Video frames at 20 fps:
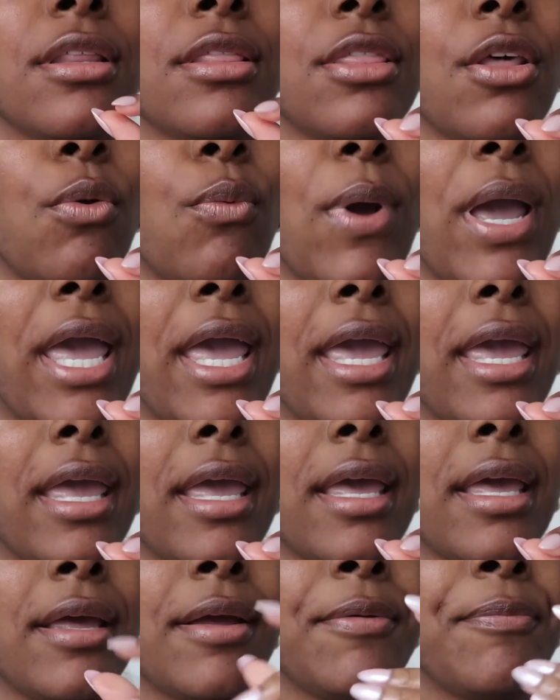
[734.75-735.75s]
the
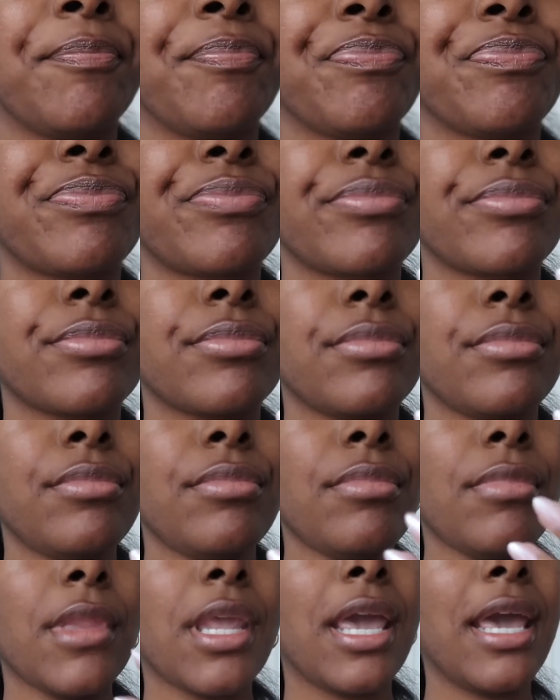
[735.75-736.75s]
way
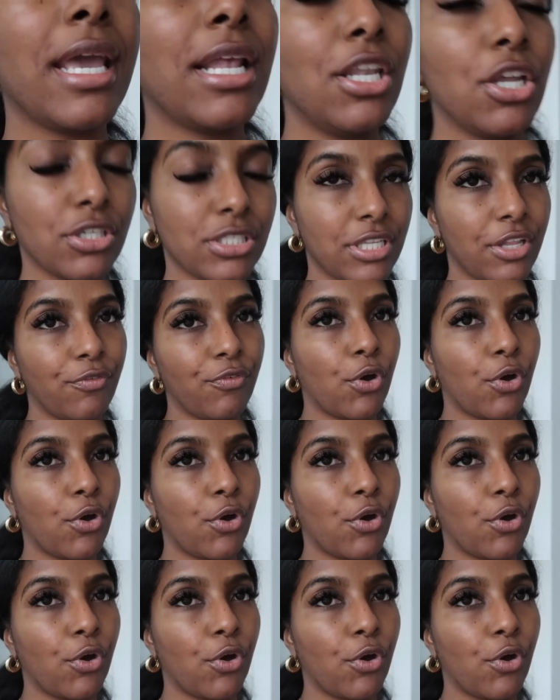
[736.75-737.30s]
it looked in the